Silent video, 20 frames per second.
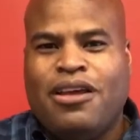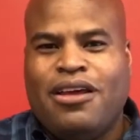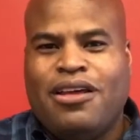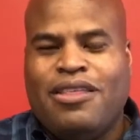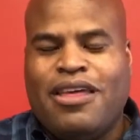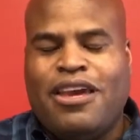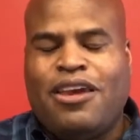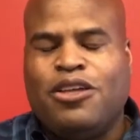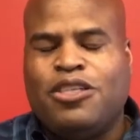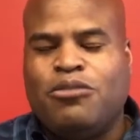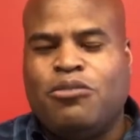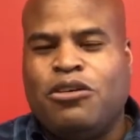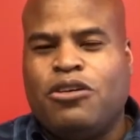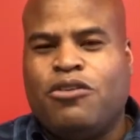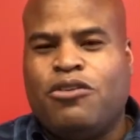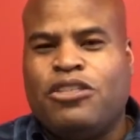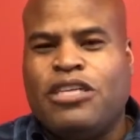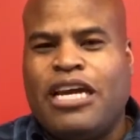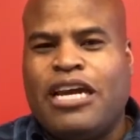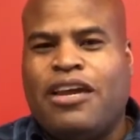Thank you so much
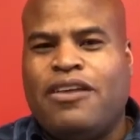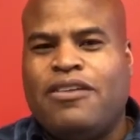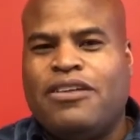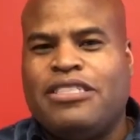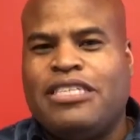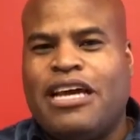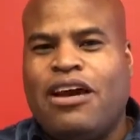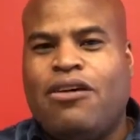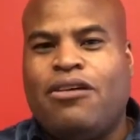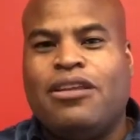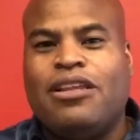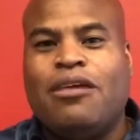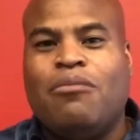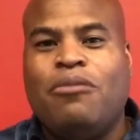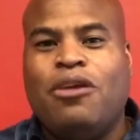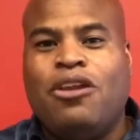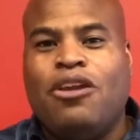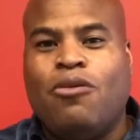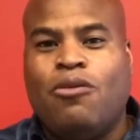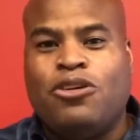for checking this out. Let
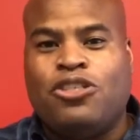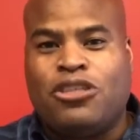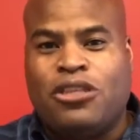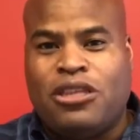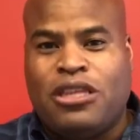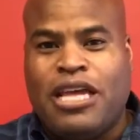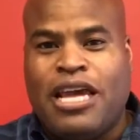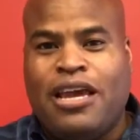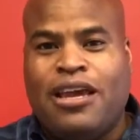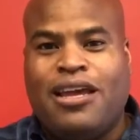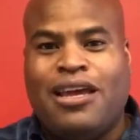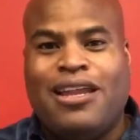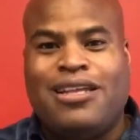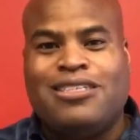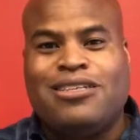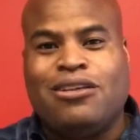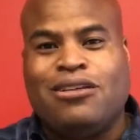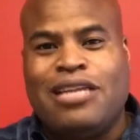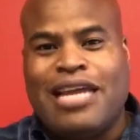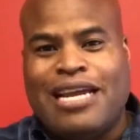me know what you think. And
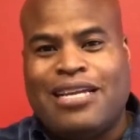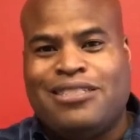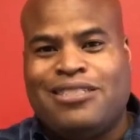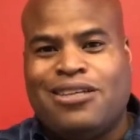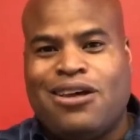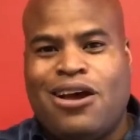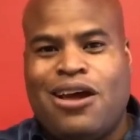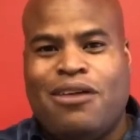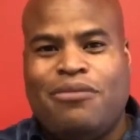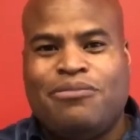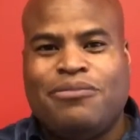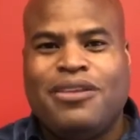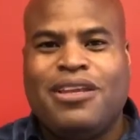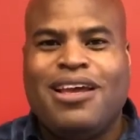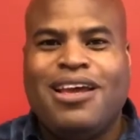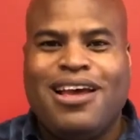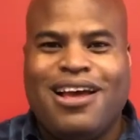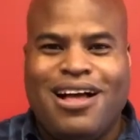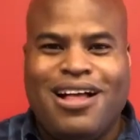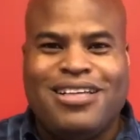until next time,
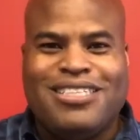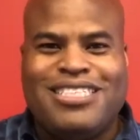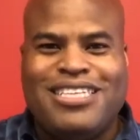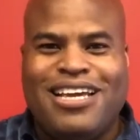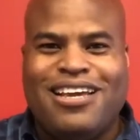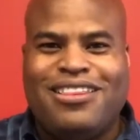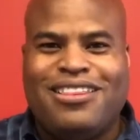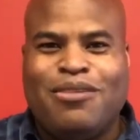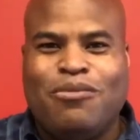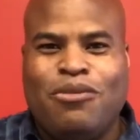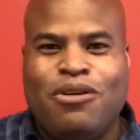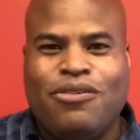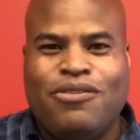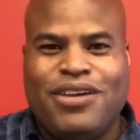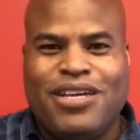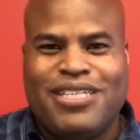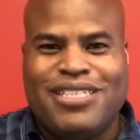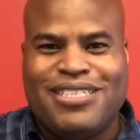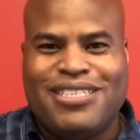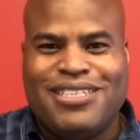I'll see you at the
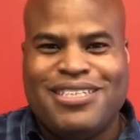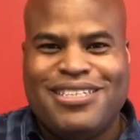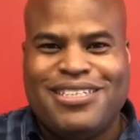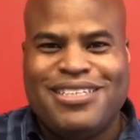movies.